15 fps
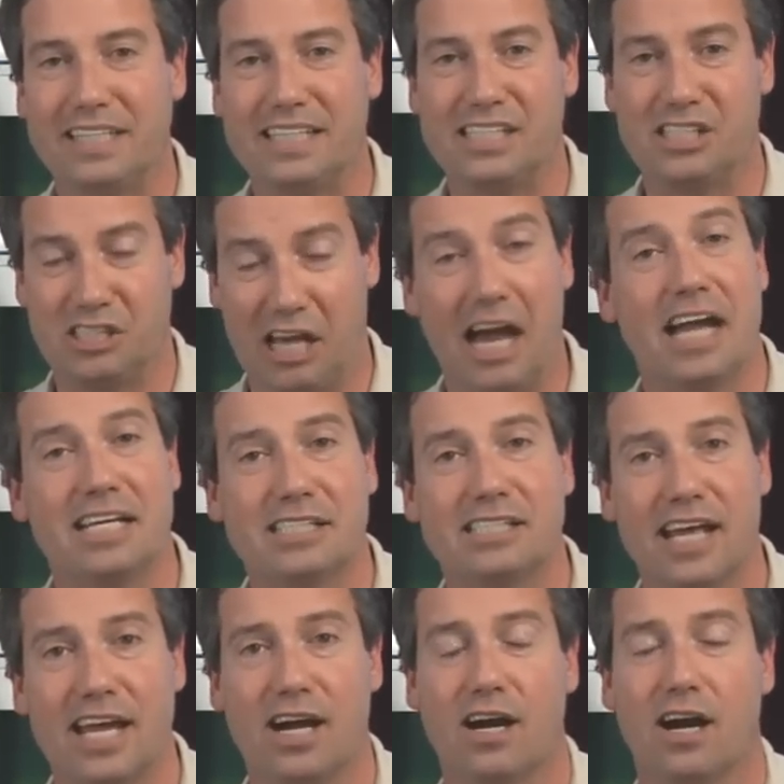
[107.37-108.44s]
size
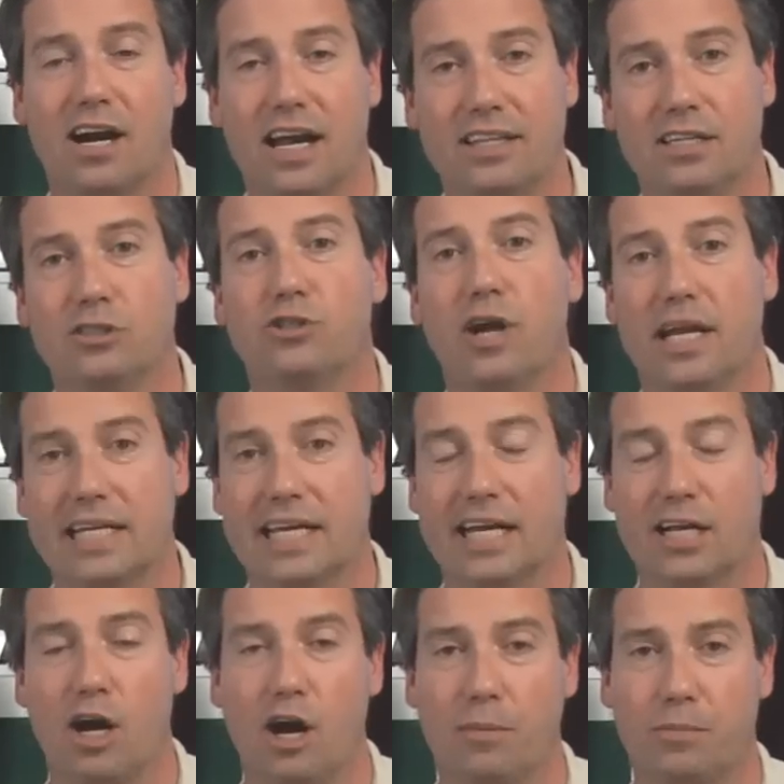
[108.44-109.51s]
they are, and then try to
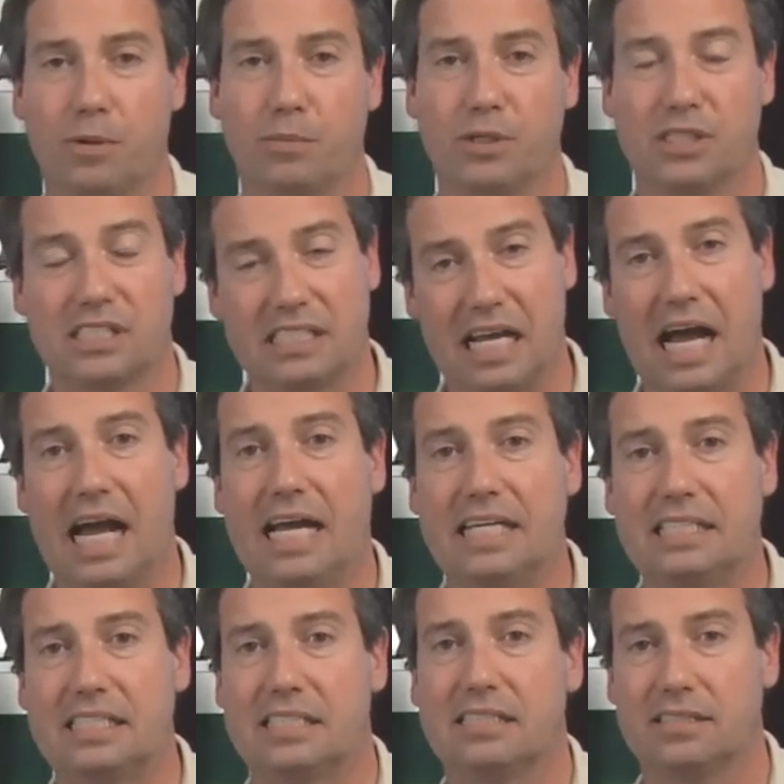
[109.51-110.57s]
get comparable
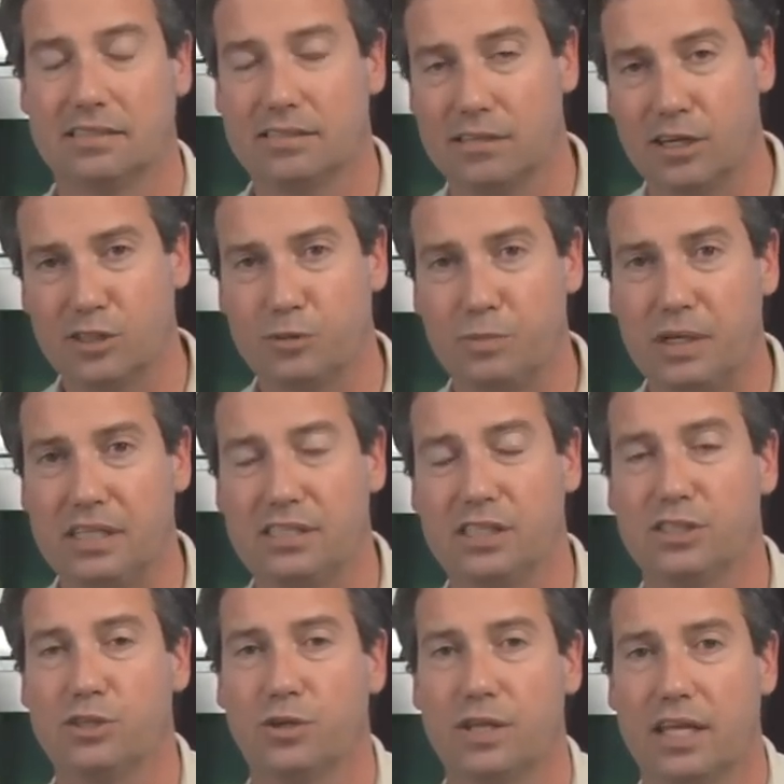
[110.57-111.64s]
sized
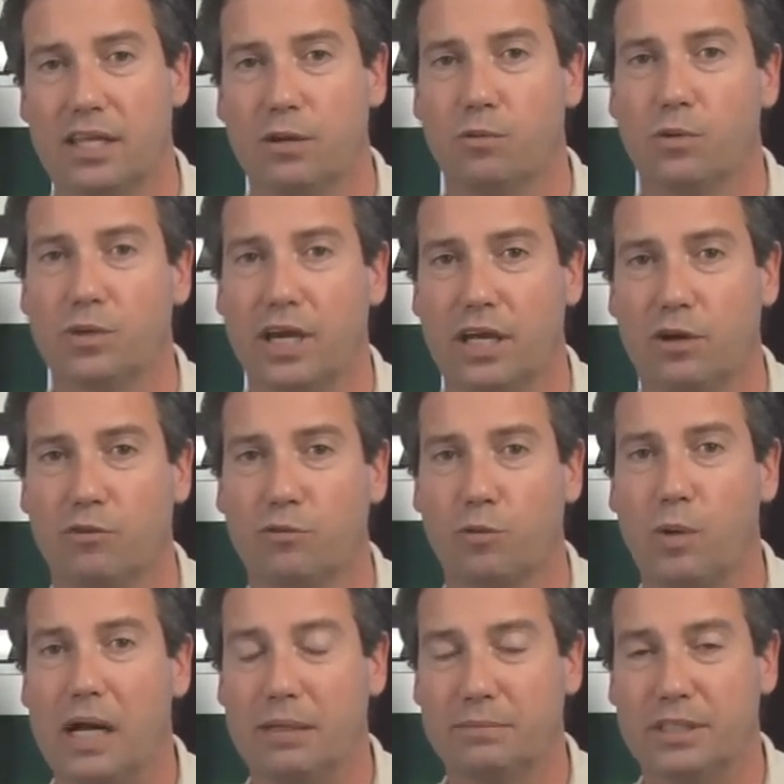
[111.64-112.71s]
species so that they won't get
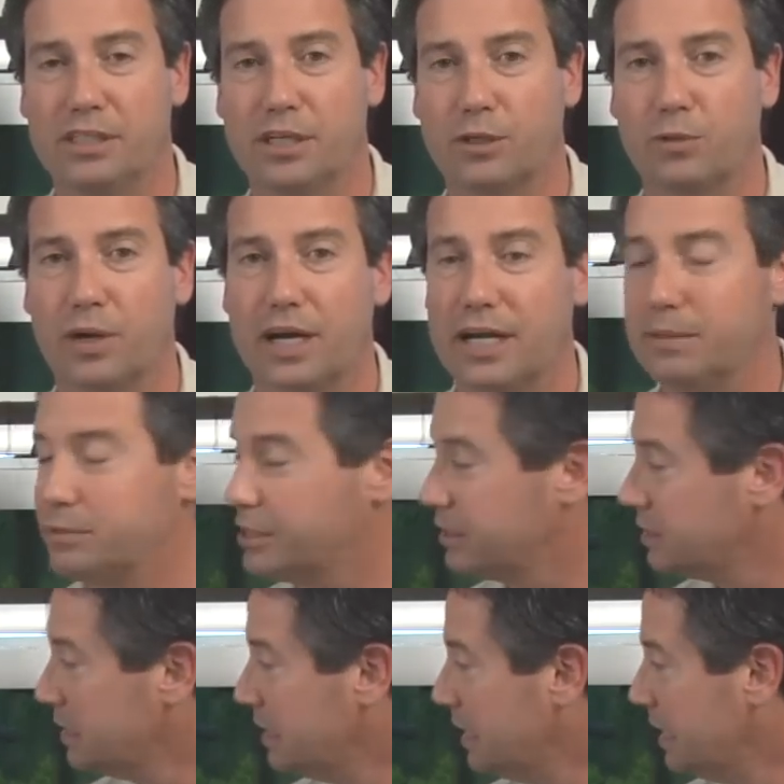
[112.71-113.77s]
overwhelmed in the aquarium.
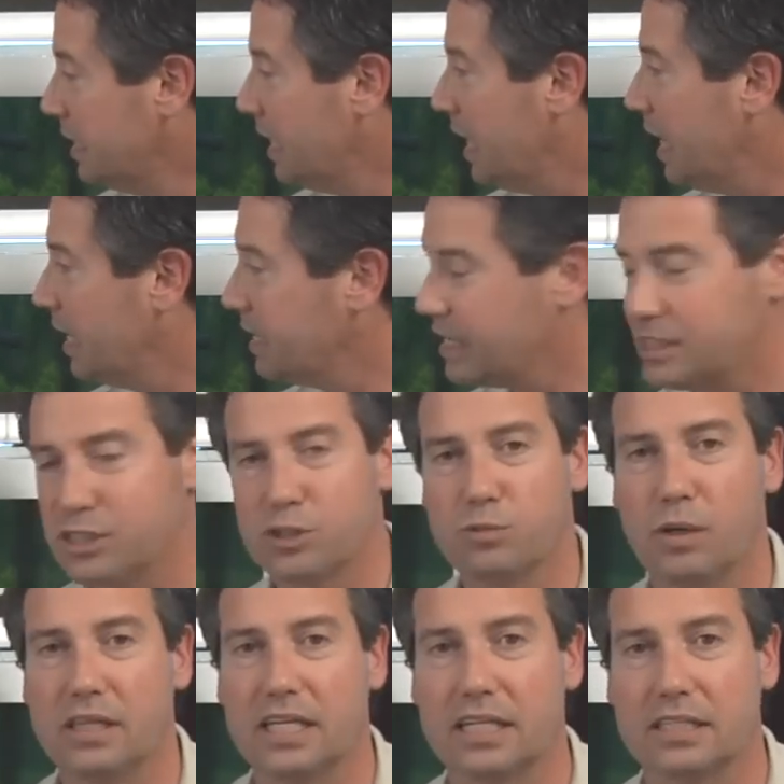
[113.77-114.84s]
So that's just
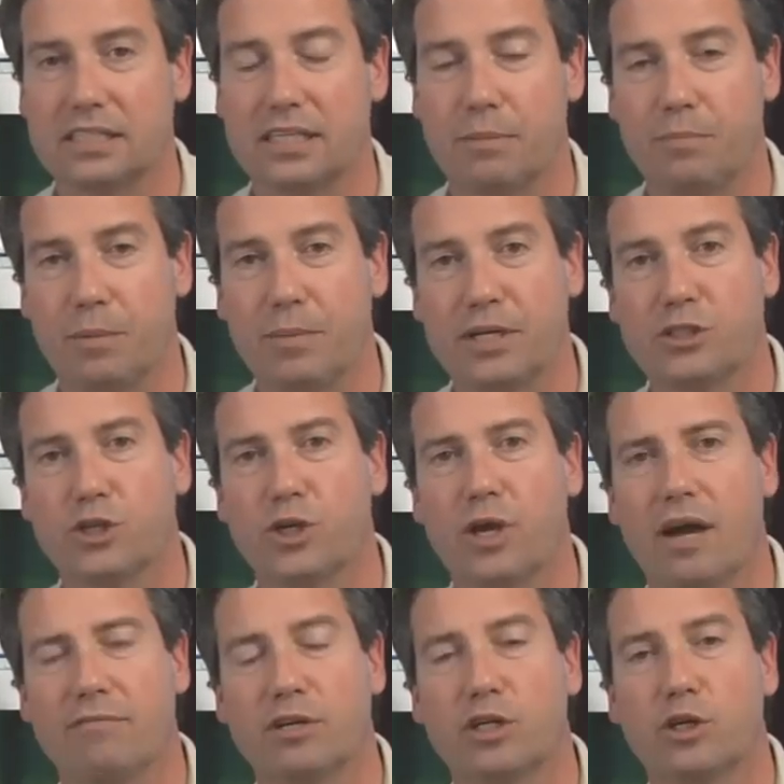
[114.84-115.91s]
one little tip, but make sure you
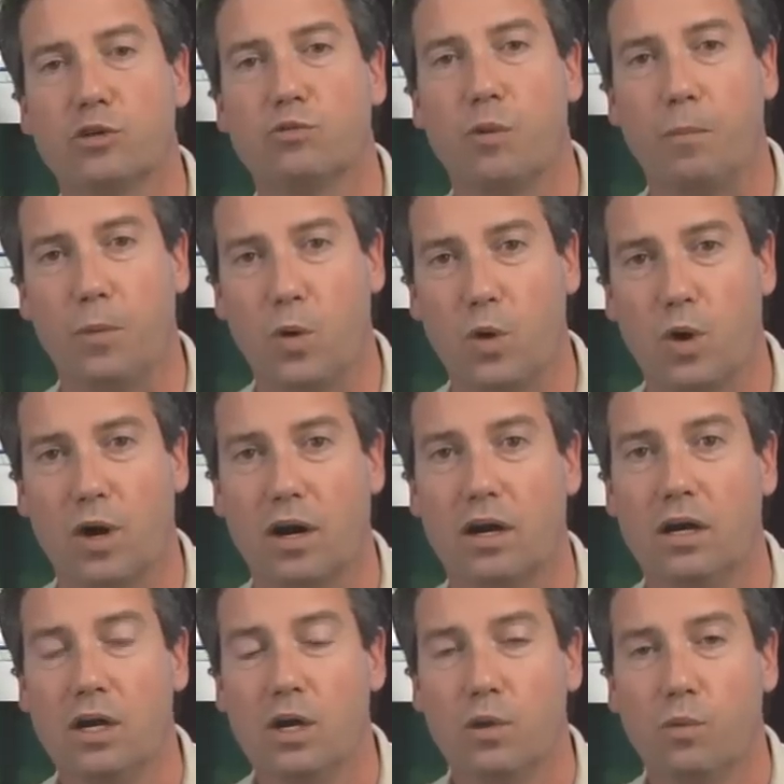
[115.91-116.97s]
have a good
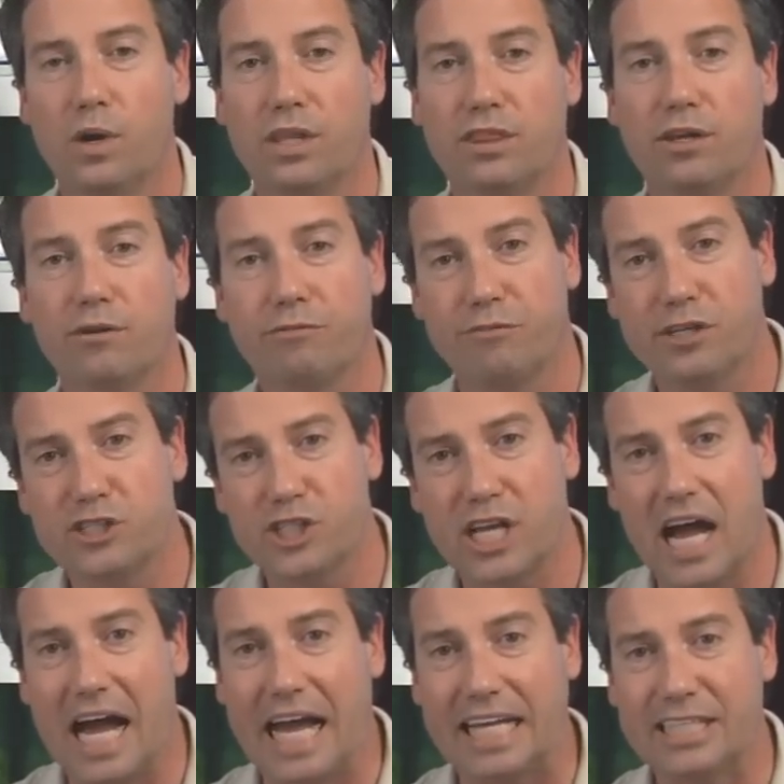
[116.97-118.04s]
rapport with your fish
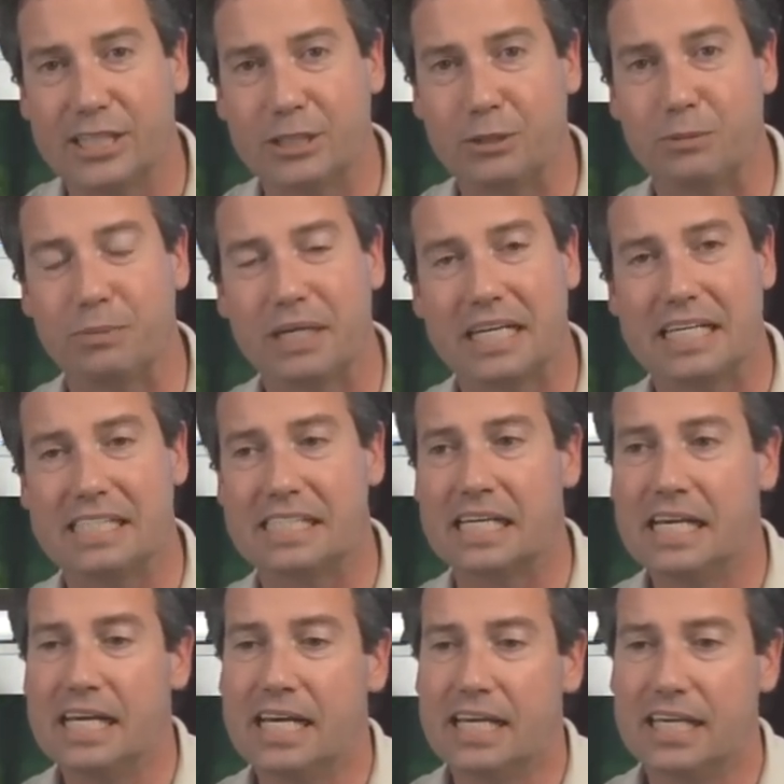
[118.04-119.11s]
guy too, because
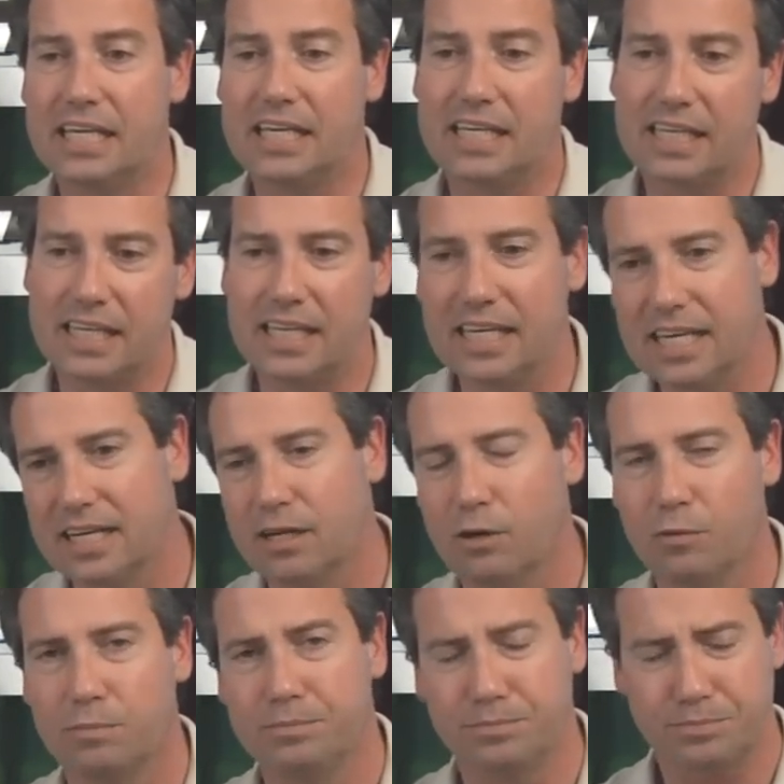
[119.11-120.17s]
you
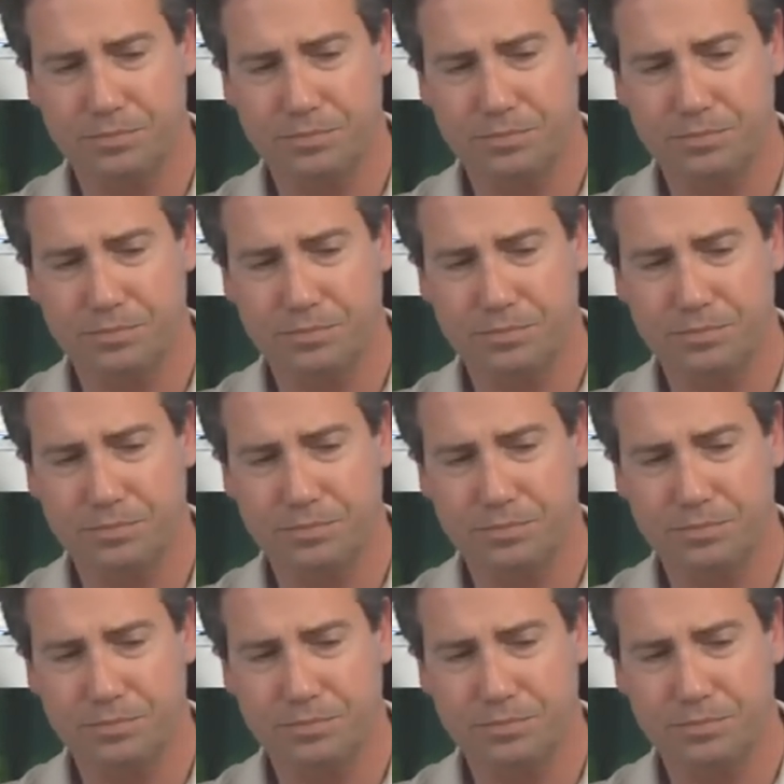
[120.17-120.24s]
know,